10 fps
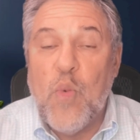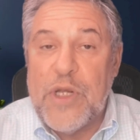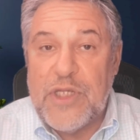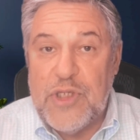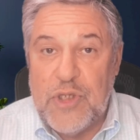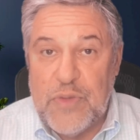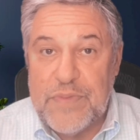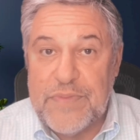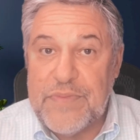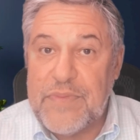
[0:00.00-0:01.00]
what to do.
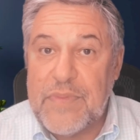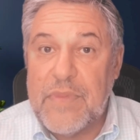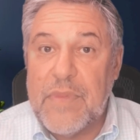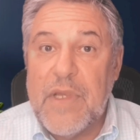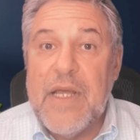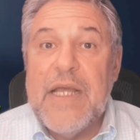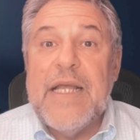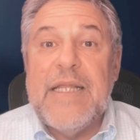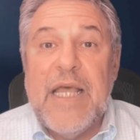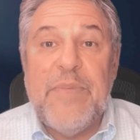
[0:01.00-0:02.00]

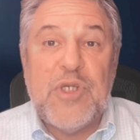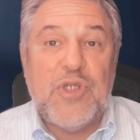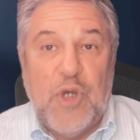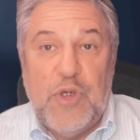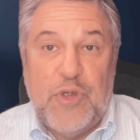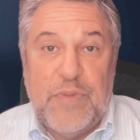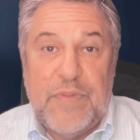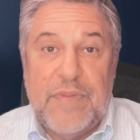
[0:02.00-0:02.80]
Let me show you.